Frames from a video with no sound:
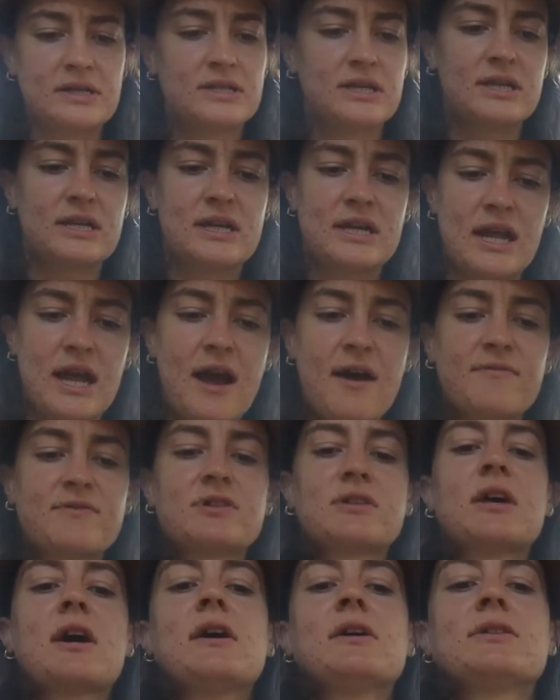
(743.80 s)
to need
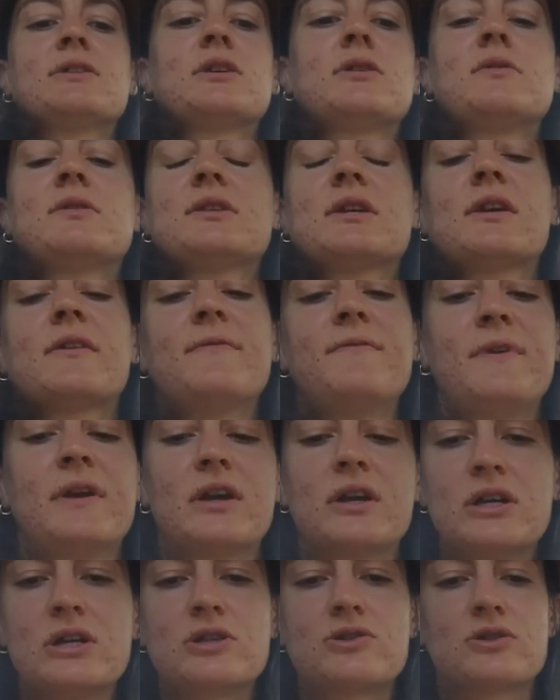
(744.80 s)
after that. And so it's like a
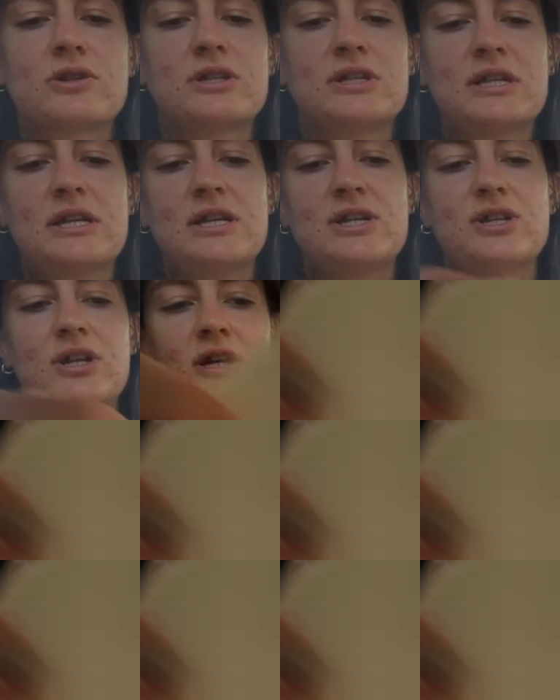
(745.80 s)
very strategic